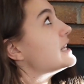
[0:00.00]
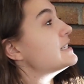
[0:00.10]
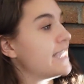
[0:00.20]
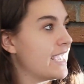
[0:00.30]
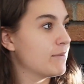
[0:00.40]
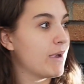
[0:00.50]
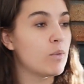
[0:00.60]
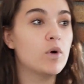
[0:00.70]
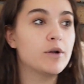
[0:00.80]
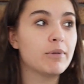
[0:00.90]
then take my
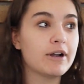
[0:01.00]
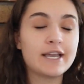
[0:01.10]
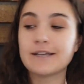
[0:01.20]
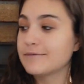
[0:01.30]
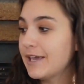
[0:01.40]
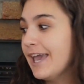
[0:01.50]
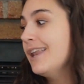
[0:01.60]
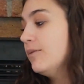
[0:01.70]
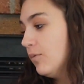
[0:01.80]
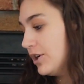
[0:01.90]
wood burning
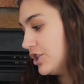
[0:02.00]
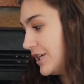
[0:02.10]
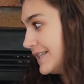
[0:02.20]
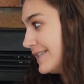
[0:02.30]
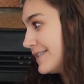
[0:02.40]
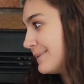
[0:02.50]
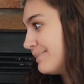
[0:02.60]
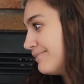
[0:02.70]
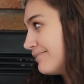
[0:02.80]
kit, which is